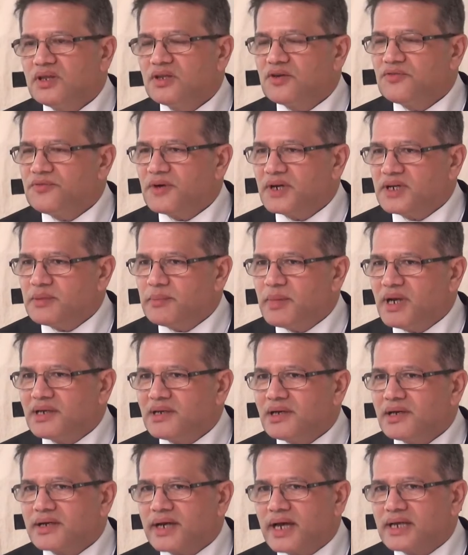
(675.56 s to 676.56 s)
The
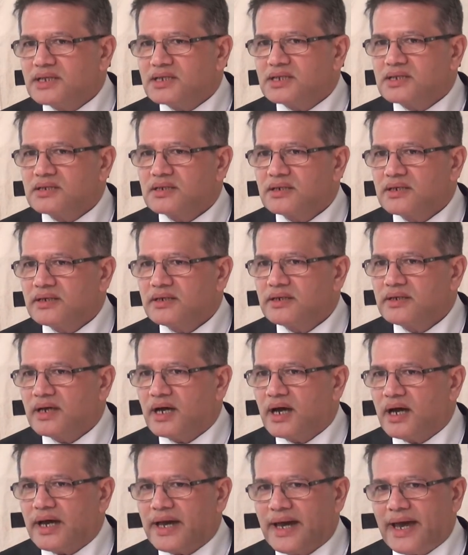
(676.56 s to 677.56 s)
fundamental rights
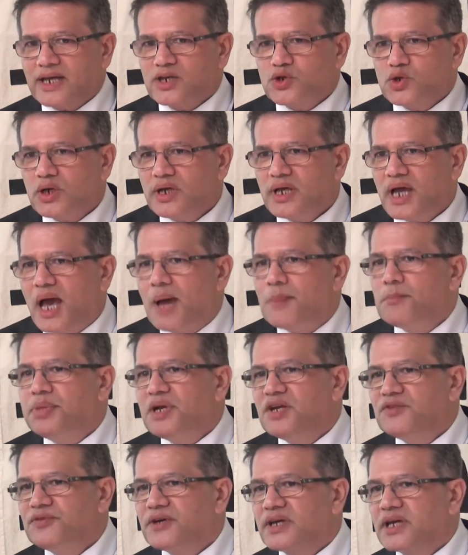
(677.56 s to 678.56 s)
are actually
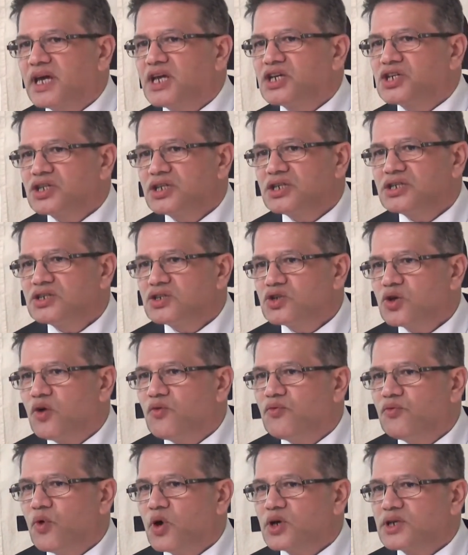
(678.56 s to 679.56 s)
amplifications
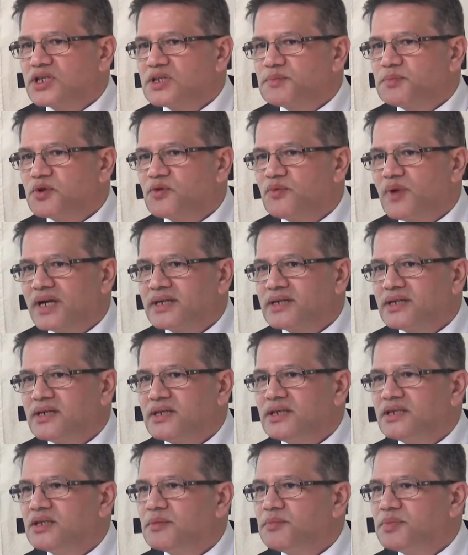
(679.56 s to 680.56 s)
of what is provided in the